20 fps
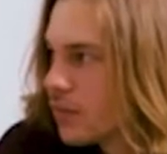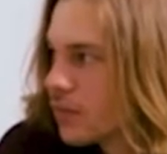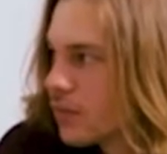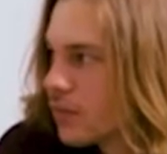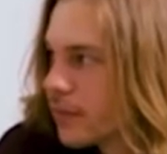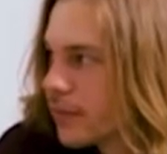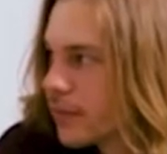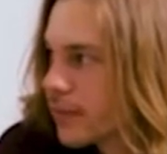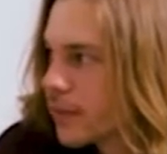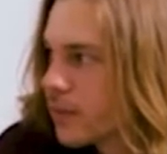
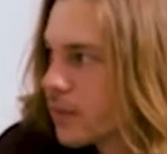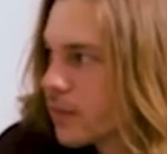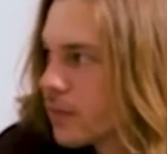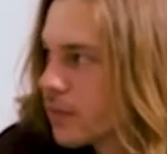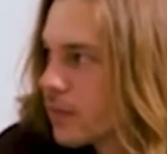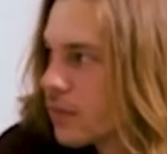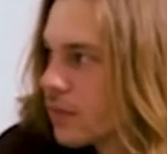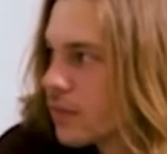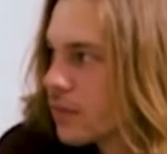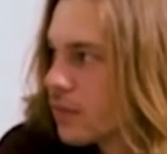
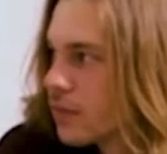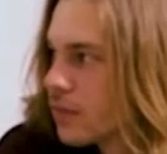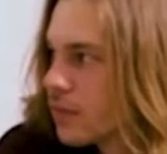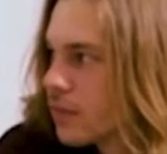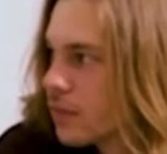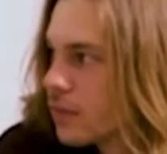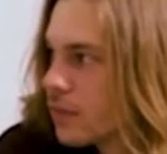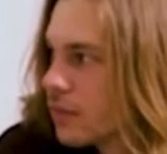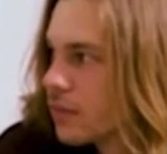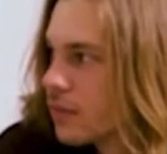
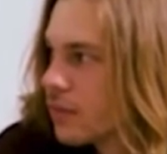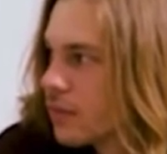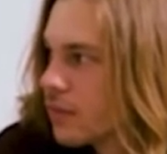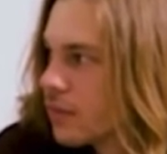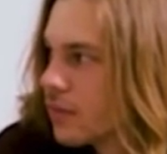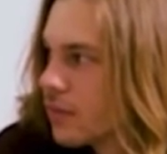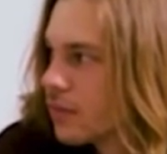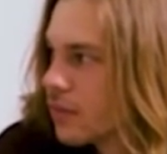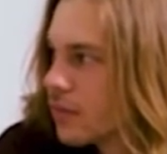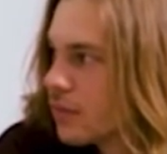
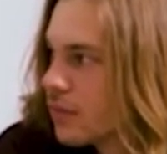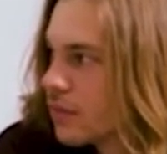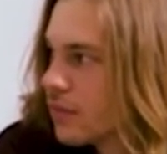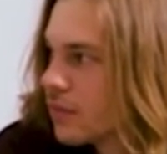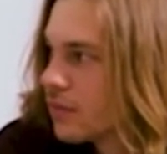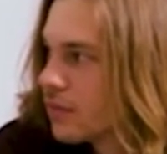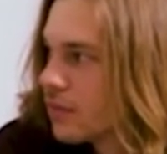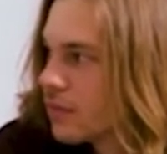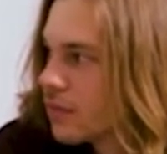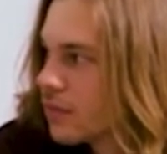
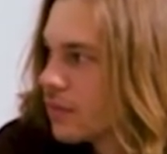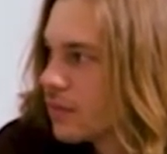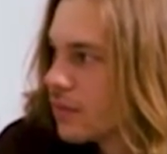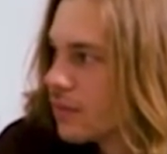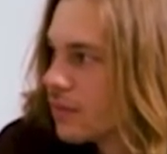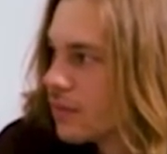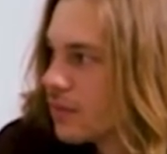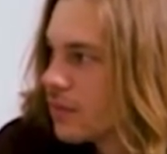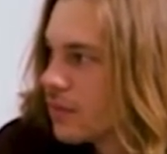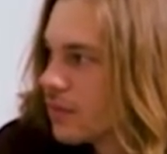
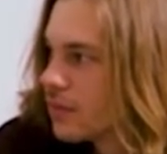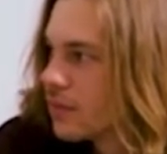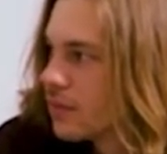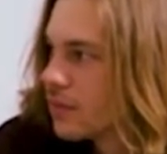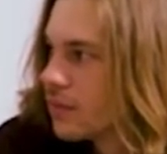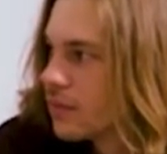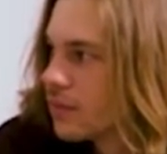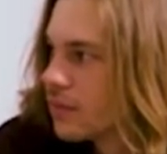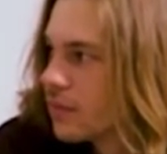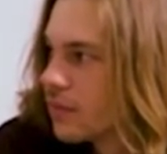
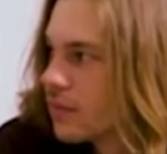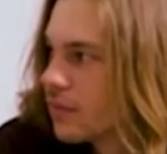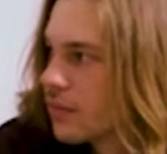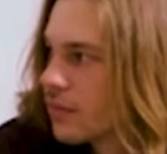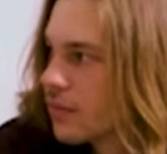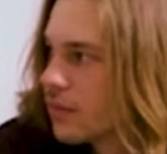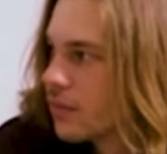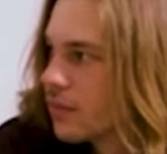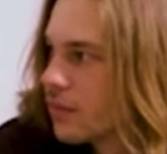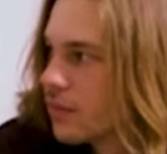
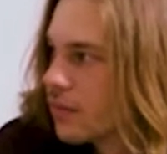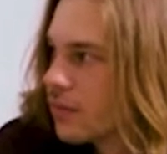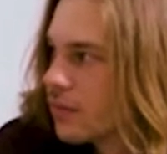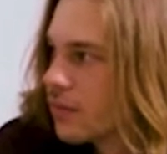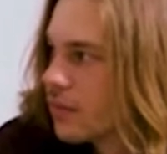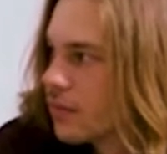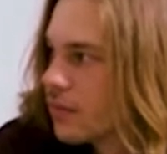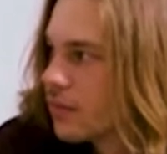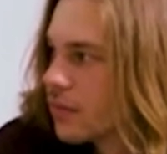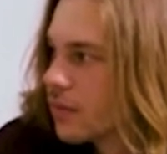
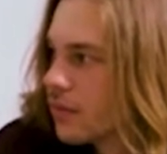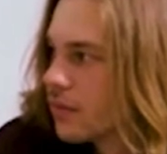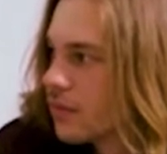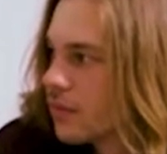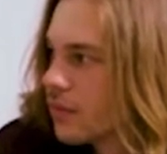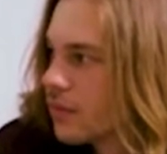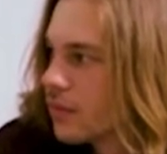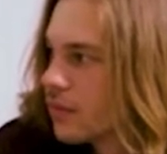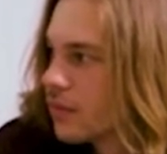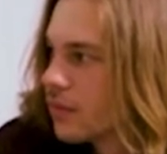
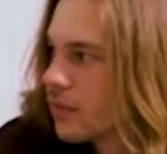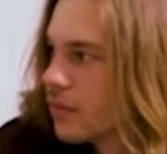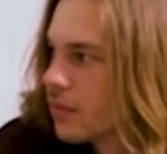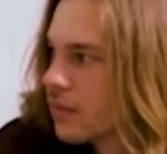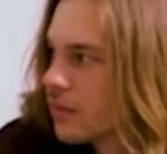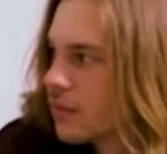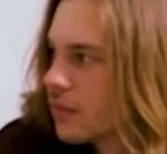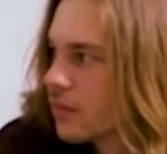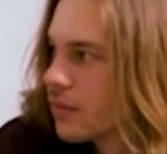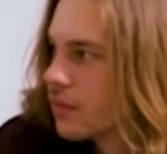
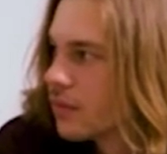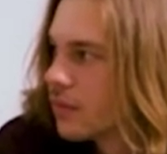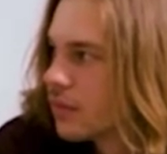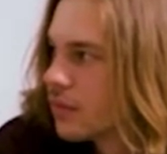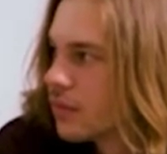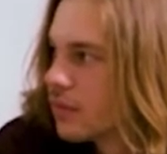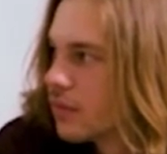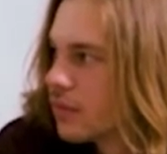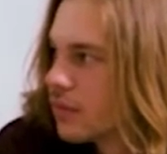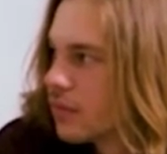
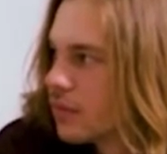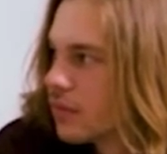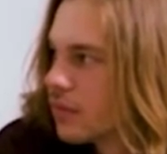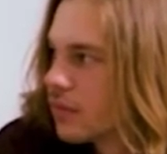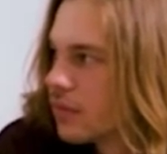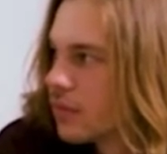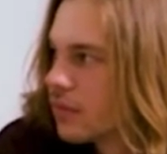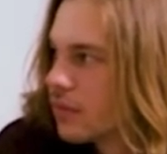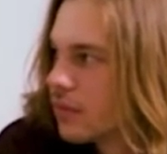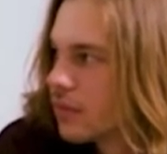
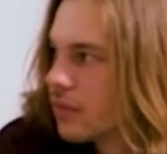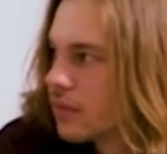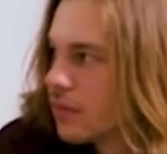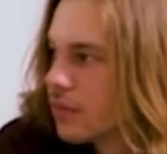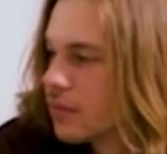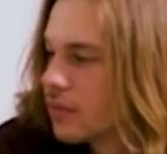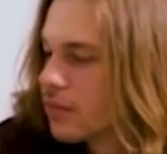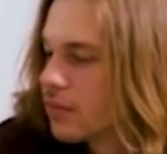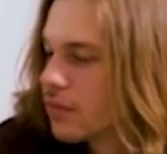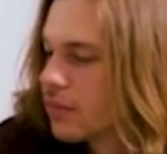
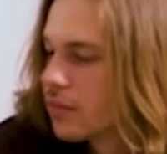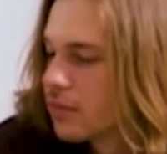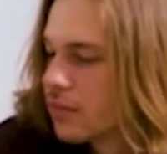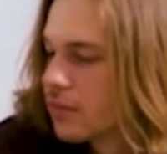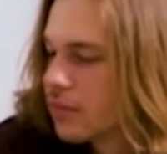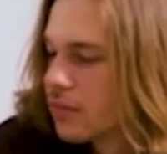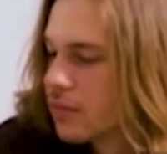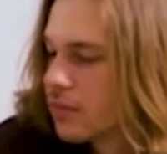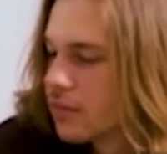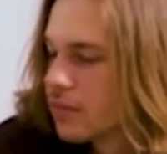
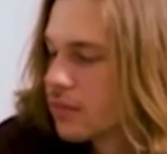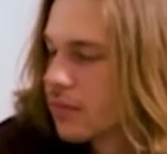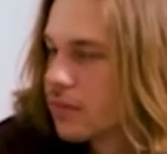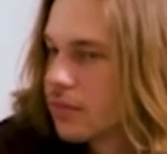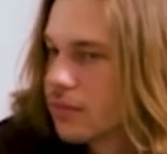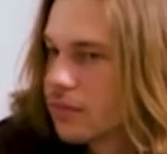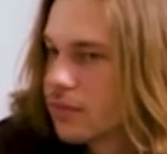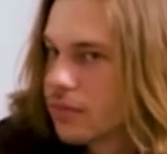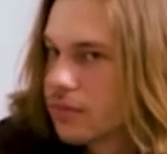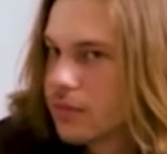(not speaking)